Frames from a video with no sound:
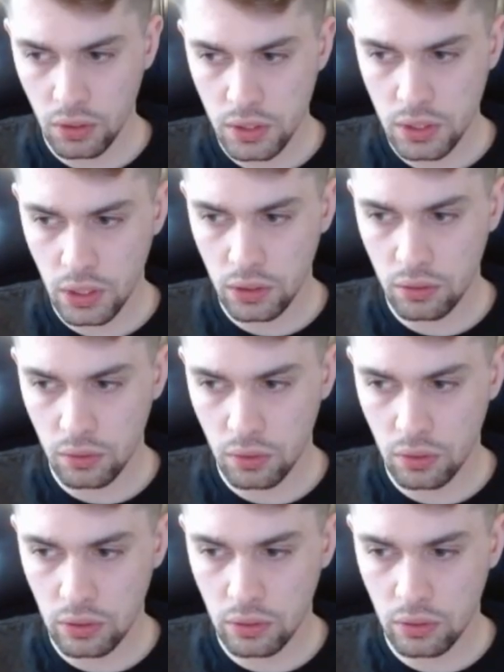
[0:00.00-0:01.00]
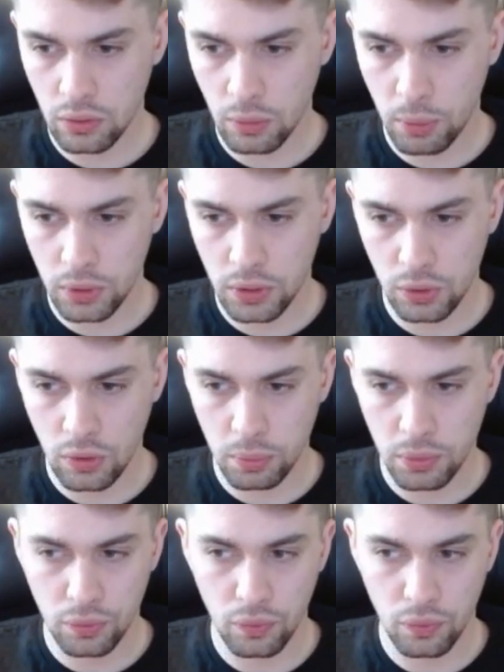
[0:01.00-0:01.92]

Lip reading: Instead, the opponent opted